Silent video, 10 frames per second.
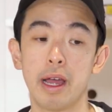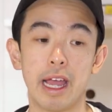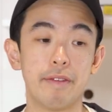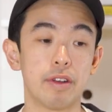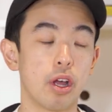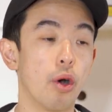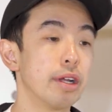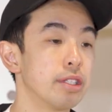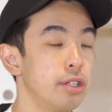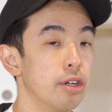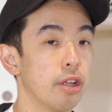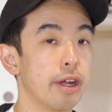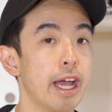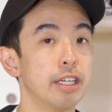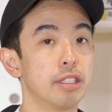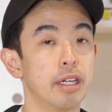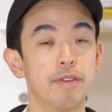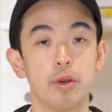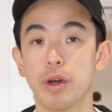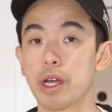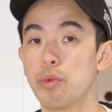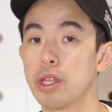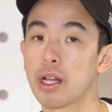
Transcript: even going to your location if you're working with a